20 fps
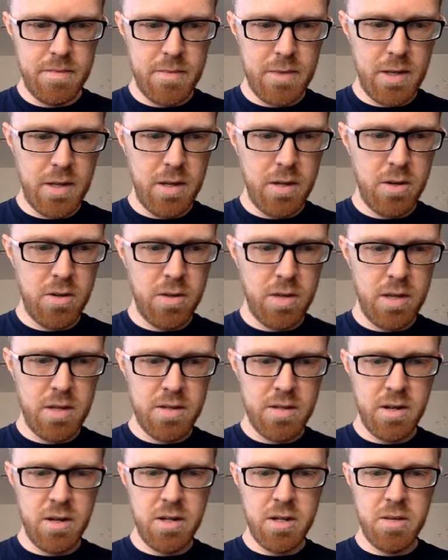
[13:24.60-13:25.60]
Oh, thanks,
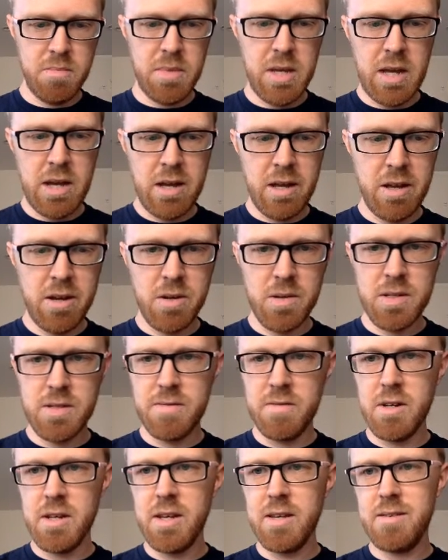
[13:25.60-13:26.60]
Arkham. Yeah, I always
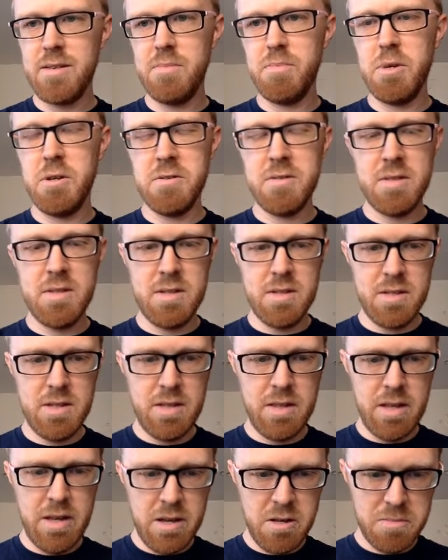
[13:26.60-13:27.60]
forget to post this in
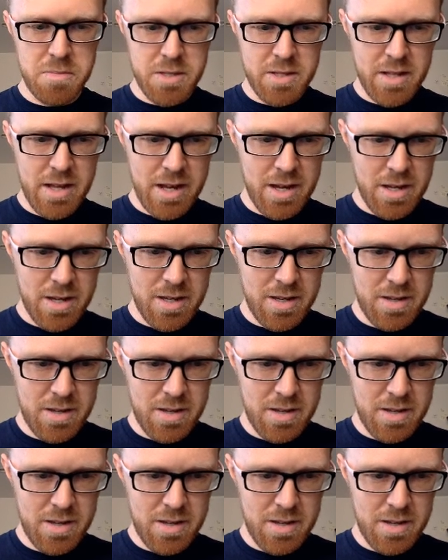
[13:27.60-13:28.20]
the Elm Slack.